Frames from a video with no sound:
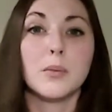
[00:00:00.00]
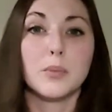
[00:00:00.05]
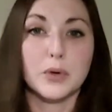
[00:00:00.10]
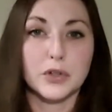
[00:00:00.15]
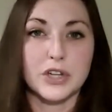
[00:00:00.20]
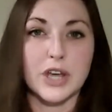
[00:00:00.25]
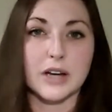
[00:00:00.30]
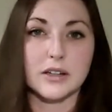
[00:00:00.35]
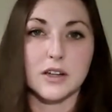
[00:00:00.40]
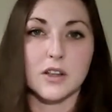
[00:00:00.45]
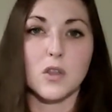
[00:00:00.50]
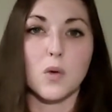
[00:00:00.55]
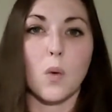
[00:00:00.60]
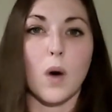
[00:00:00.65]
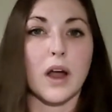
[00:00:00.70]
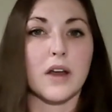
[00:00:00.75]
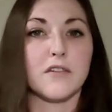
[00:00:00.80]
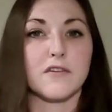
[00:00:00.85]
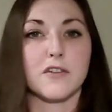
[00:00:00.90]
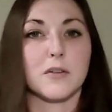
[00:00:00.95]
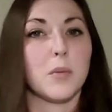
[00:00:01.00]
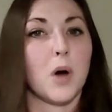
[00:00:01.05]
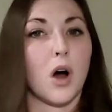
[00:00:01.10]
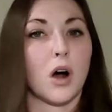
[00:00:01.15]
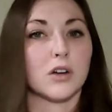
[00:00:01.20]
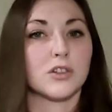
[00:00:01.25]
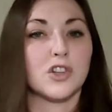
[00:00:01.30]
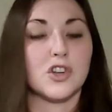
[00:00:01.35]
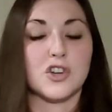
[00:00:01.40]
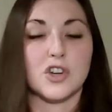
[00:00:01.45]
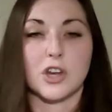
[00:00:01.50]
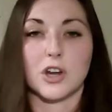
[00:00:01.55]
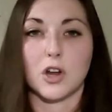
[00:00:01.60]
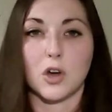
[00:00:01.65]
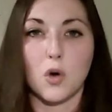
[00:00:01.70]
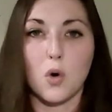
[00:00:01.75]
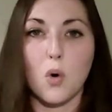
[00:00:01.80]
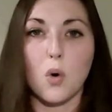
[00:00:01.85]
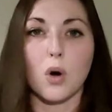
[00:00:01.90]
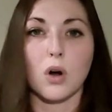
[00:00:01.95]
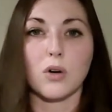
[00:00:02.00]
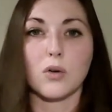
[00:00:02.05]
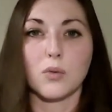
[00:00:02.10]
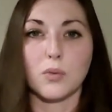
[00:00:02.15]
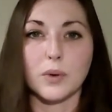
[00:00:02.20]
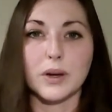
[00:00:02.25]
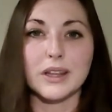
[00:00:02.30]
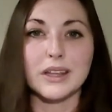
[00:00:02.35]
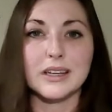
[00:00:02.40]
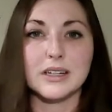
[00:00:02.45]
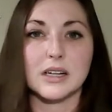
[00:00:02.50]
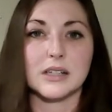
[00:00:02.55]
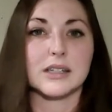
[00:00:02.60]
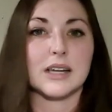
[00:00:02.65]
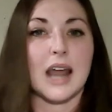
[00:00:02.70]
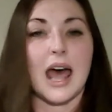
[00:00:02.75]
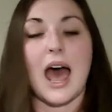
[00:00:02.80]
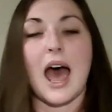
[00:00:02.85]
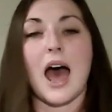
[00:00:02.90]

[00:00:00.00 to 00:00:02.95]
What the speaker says: protecting the wine from oxygen. A cork really doesn't